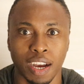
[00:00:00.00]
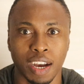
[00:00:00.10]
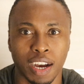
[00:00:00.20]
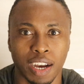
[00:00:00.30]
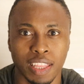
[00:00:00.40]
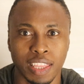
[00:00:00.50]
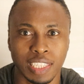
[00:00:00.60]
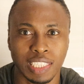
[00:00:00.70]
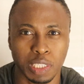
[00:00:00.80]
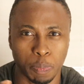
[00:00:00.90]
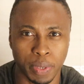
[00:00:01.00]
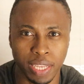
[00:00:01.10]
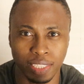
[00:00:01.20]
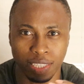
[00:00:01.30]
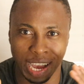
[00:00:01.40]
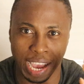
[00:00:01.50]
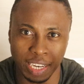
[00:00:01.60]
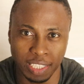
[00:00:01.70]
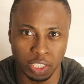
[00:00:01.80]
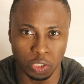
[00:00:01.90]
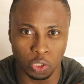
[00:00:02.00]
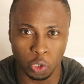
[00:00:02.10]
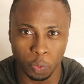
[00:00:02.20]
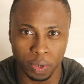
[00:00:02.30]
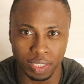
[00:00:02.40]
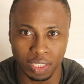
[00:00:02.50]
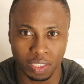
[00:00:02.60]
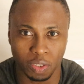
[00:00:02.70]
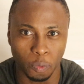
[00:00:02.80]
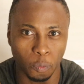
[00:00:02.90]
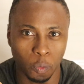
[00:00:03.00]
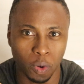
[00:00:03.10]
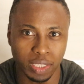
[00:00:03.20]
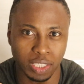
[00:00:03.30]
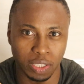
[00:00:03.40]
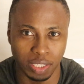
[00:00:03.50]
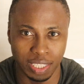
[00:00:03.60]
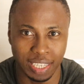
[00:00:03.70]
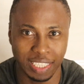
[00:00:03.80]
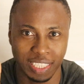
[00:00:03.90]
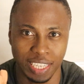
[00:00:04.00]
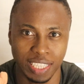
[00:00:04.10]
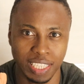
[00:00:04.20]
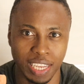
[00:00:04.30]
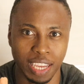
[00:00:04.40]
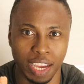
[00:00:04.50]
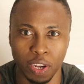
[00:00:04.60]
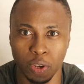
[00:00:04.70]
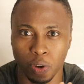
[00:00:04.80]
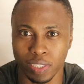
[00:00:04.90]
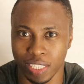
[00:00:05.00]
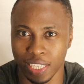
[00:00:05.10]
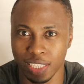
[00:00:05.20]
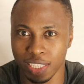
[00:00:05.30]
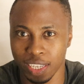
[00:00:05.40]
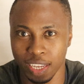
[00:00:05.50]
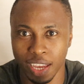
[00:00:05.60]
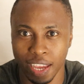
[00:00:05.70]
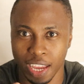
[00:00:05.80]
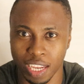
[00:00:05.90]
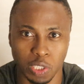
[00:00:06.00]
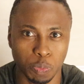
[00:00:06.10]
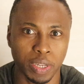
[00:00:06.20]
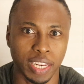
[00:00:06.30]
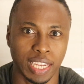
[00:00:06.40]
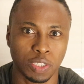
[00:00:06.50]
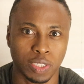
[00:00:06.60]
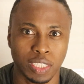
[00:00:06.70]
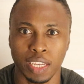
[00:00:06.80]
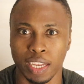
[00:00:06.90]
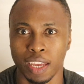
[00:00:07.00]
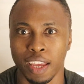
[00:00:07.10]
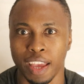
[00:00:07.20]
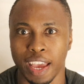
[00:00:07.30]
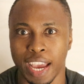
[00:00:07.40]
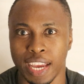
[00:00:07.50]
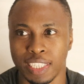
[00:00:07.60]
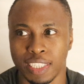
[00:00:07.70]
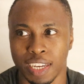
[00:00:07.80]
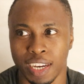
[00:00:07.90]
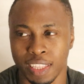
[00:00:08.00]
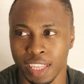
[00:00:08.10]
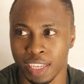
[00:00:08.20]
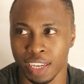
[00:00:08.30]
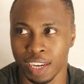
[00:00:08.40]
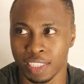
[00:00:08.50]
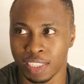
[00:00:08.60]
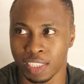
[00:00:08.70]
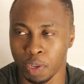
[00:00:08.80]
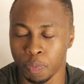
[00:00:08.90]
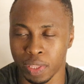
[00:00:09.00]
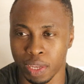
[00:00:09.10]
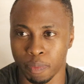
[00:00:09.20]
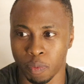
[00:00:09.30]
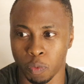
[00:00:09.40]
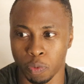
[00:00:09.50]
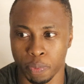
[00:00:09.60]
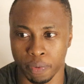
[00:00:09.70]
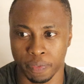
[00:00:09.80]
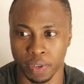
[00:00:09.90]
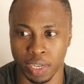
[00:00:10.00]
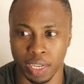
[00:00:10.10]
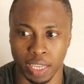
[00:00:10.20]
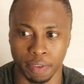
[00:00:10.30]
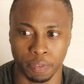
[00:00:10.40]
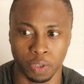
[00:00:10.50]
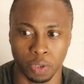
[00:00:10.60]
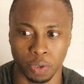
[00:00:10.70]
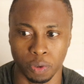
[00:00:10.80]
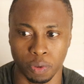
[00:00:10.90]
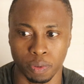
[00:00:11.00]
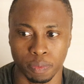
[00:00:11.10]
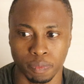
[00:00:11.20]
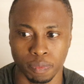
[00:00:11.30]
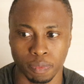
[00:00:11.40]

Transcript: the Japanese attitude towards what's considered cheating and not cheating is pretty interesting. And I think some of them would prefer if your